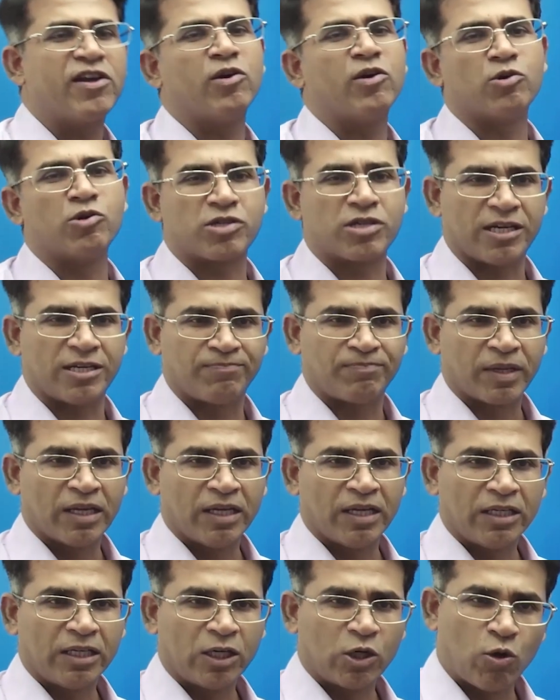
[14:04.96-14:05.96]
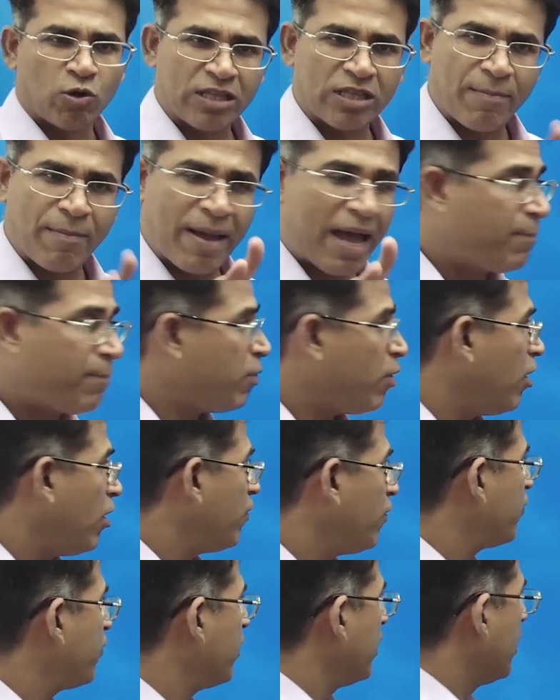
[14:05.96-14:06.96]
Ocean. Know the map
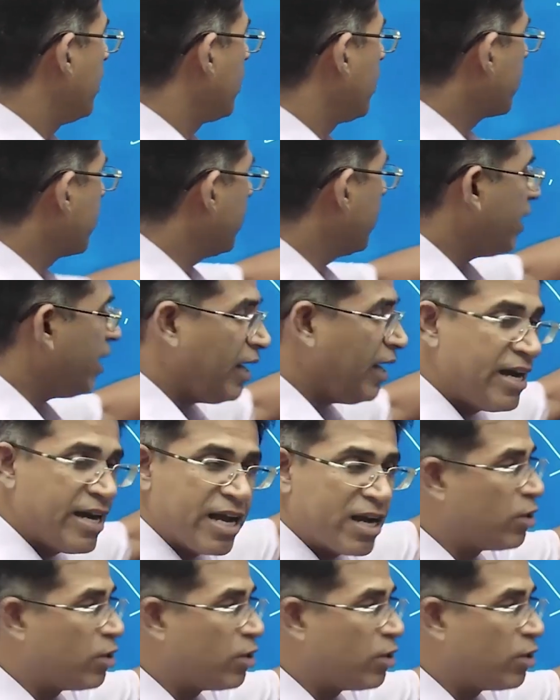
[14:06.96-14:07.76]
of okay, Indian